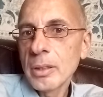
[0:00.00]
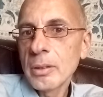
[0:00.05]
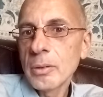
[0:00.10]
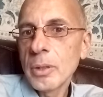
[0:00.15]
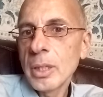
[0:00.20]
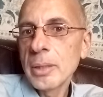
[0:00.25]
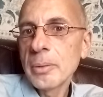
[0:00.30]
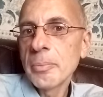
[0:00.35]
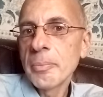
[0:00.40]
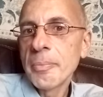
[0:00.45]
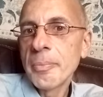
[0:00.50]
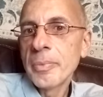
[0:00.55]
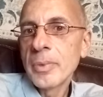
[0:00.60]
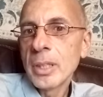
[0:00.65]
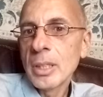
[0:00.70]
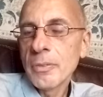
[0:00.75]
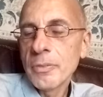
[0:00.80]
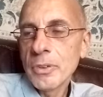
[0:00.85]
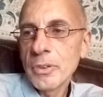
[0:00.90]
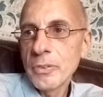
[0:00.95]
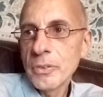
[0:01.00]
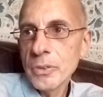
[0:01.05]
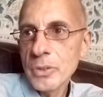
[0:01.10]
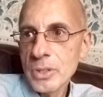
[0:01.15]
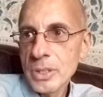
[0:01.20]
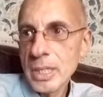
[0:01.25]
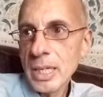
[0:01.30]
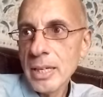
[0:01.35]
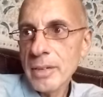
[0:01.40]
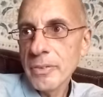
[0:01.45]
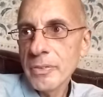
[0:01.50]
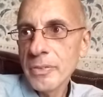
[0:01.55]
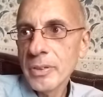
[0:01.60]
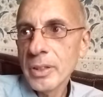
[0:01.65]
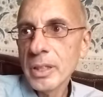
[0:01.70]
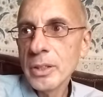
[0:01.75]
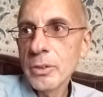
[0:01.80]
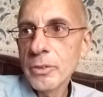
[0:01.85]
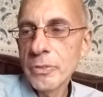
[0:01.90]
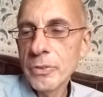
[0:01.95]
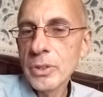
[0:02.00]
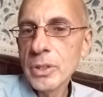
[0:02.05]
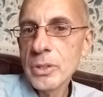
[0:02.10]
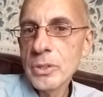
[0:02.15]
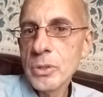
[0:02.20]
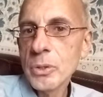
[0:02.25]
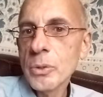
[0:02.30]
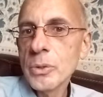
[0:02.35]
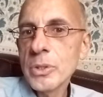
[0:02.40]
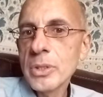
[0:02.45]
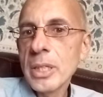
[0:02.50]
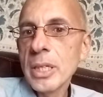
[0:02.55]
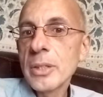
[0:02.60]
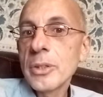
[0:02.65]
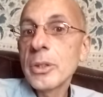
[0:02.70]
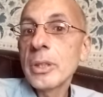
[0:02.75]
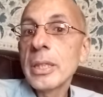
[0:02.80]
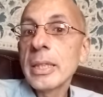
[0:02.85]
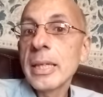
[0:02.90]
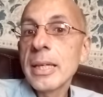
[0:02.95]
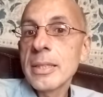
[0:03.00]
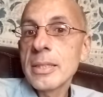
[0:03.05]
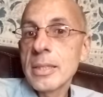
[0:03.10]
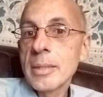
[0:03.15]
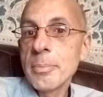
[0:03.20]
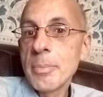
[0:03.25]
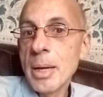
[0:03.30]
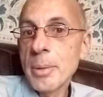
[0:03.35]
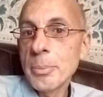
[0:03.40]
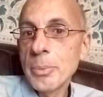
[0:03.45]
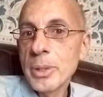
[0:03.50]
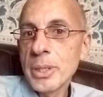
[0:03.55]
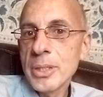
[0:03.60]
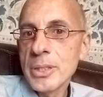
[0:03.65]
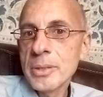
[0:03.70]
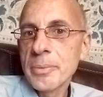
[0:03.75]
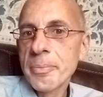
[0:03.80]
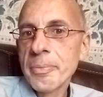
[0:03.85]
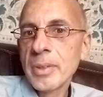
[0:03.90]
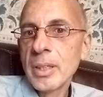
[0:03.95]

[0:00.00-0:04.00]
right? If you feel safe and you free associate, you're going to get some memories